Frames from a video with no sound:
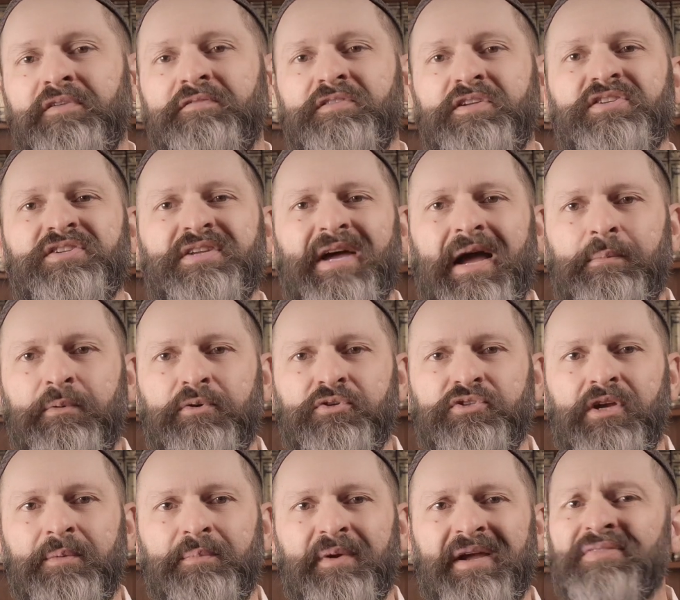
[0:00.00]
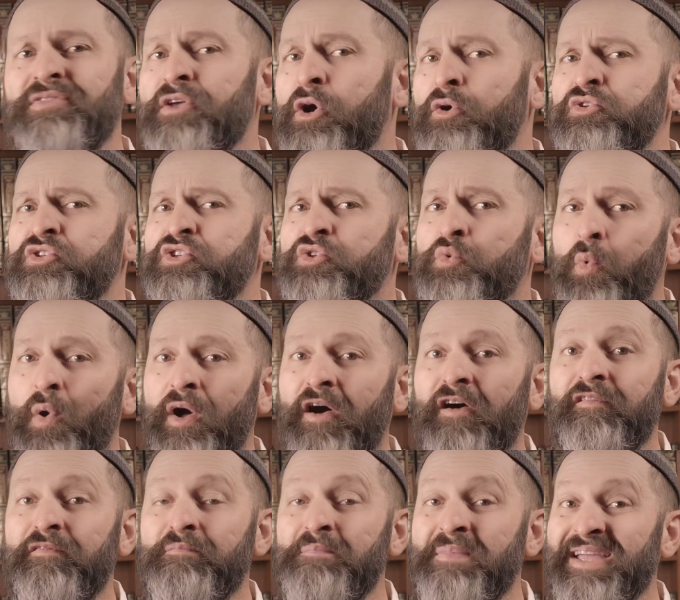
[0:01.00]
of discipleship, and those
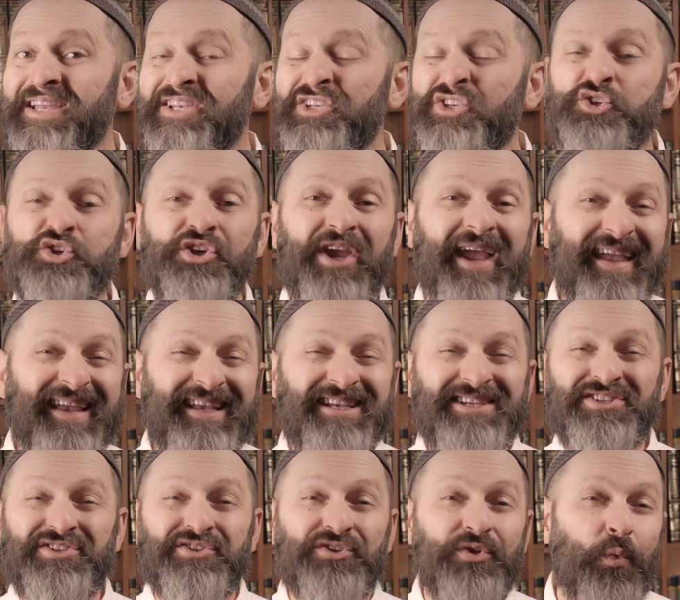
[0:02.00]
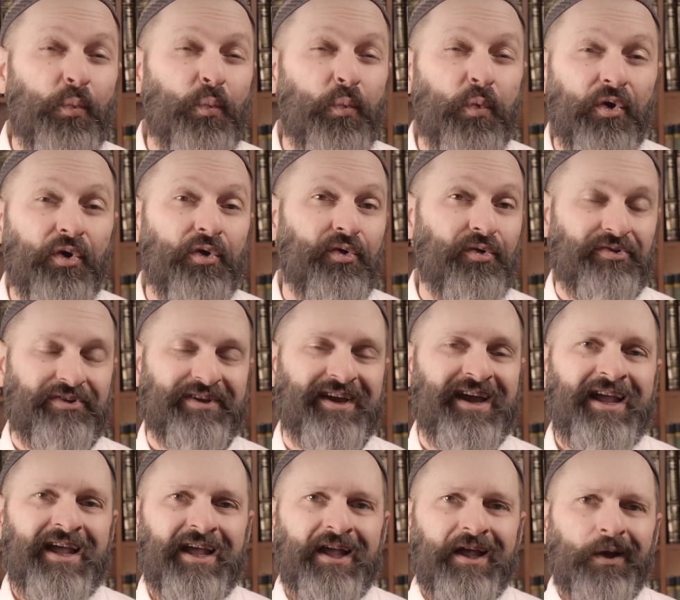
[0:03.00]
12 men changed the world.
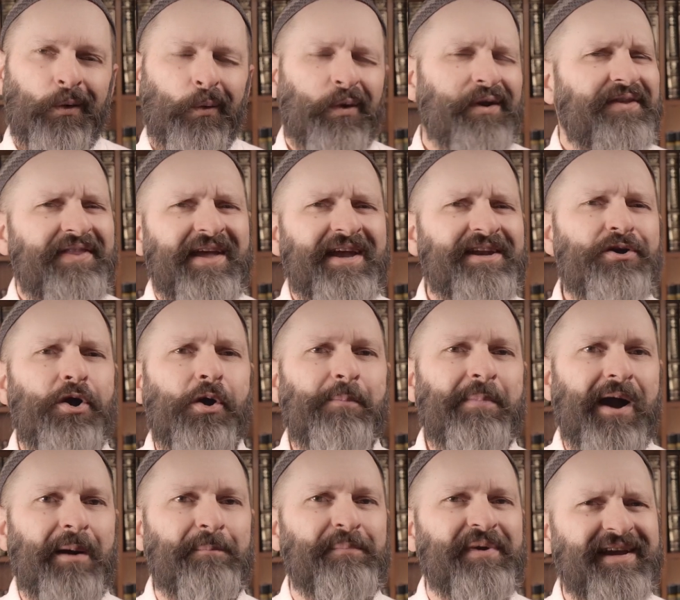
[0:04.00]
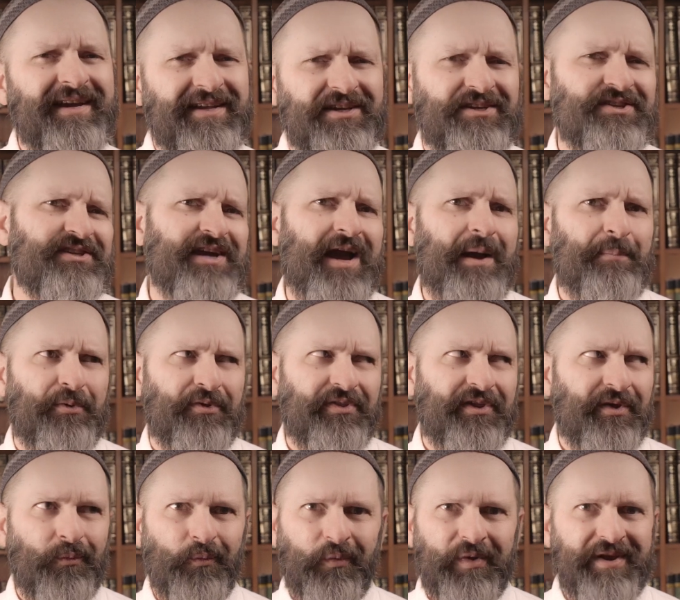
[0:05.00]
What did they know about being a disciple
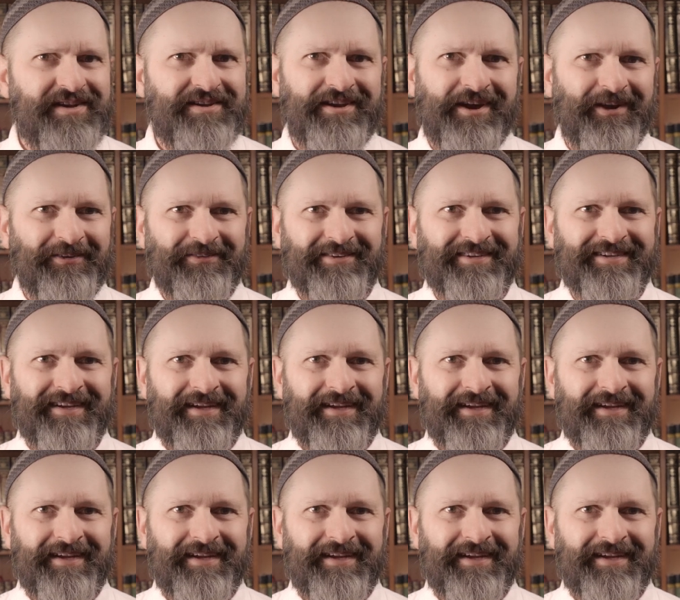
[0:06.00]
that we don't?